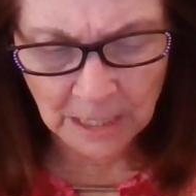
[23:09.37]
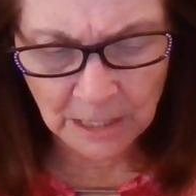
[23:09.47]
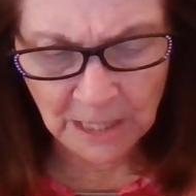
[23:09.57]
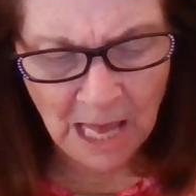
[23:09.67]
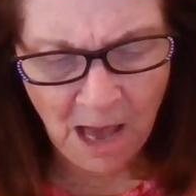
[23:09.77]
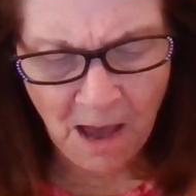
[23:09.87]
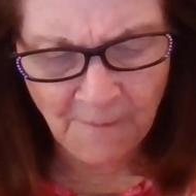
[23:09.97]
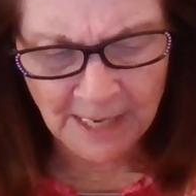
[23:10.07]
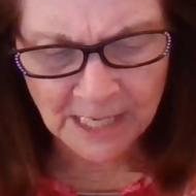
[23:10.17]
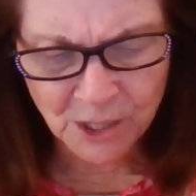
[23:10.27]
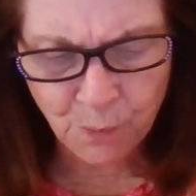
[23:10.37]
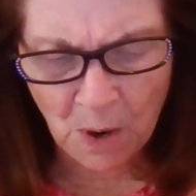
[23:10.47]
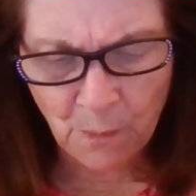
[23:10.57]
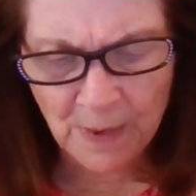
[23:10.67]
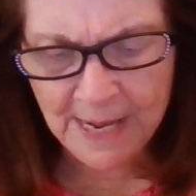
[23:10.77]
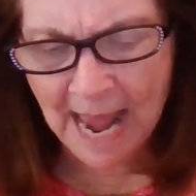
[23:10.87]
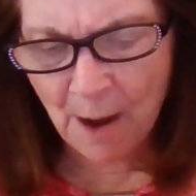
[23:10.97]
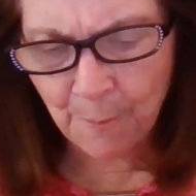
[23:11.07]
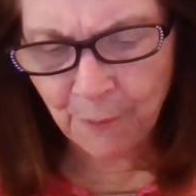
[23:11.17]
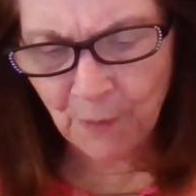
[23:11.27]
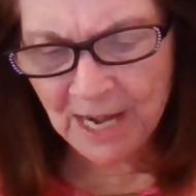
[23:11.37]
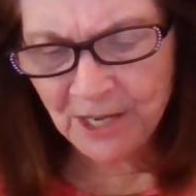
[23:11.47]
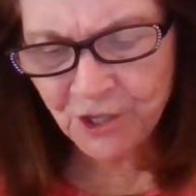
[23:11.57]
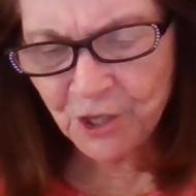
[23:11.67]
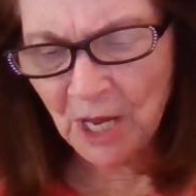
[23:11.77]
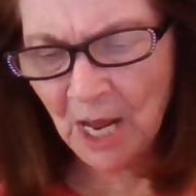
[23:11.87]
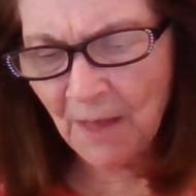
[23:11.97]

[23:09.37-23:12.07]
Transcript: Love is what we now preach,